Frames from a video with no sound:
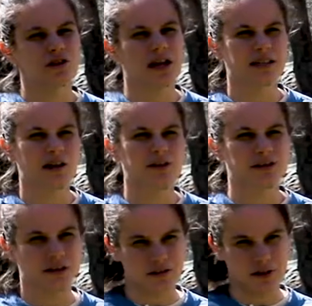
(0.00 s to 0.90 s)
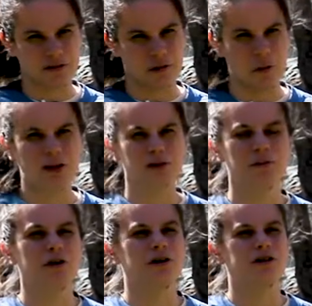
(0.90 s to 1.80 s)
that's how they're different from other
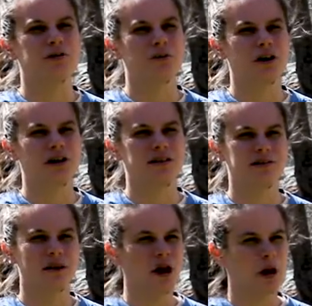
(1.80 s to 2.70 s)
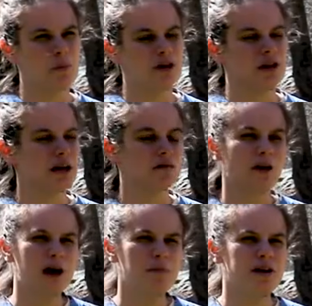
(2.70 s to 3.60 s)
birds, whereas a bird like a
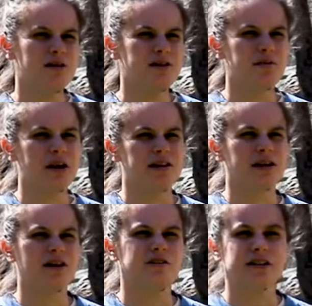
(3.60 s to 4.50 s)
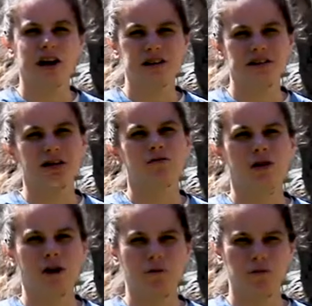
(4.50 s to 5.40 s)
robin you may think of as hunting
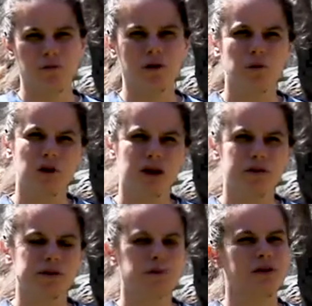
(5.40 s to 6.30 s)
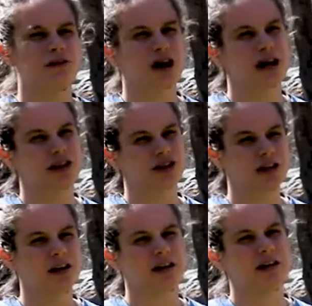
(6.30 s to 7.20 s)
for worms, but they're not actually
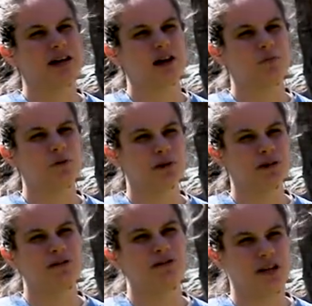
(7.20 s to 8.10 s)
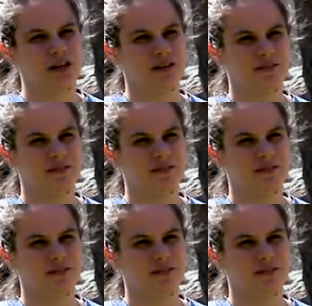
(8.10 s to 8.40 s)
killing the animal with their feet.